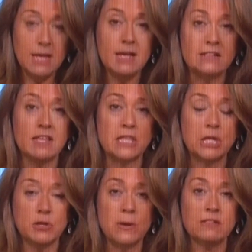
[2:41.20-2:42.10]
is that
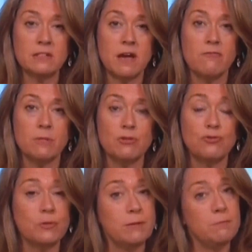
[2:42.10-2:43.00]
the U.S. government
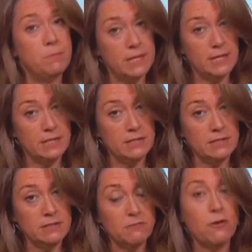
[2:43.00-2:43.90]
treat
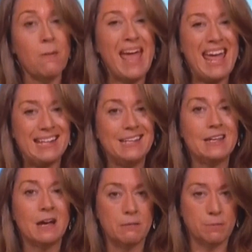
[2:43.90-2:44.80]
bids from
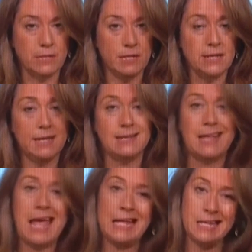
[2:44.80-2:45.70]
any company
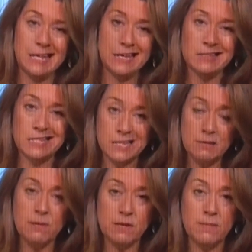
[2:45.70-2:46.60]
in any
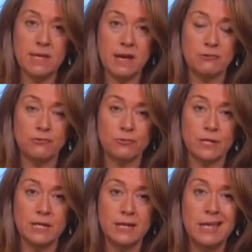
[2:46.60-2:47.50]
TPP
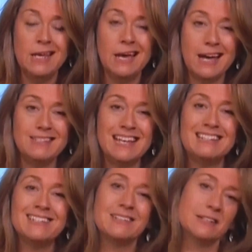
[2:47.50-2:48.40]
country
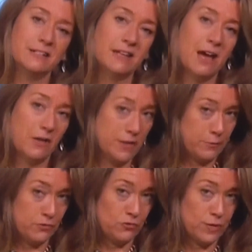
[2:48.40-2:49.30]
identically to how they
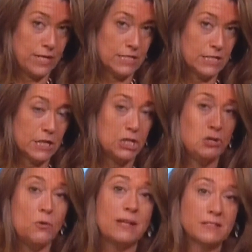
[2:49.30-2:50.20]
would treat a
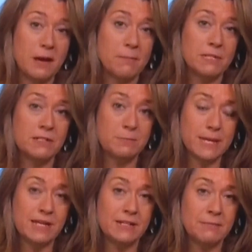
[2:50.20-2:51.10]
U.S. company's bid.